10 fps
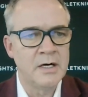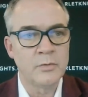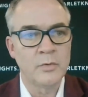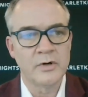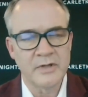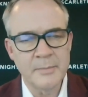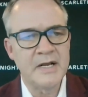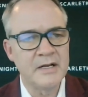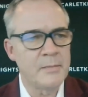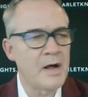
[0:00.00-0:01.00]
uh, or
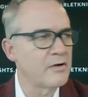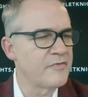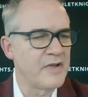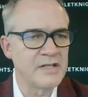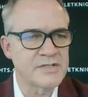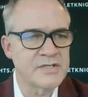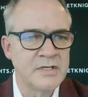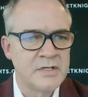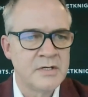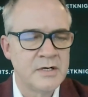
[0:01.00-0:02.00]
limited amount of fans.
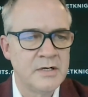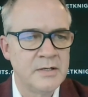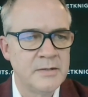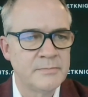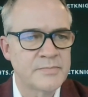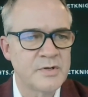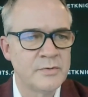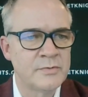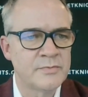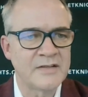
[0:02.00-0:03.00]
Um,
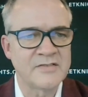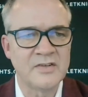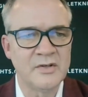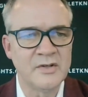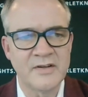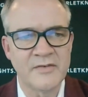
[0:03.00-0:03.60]
so that's still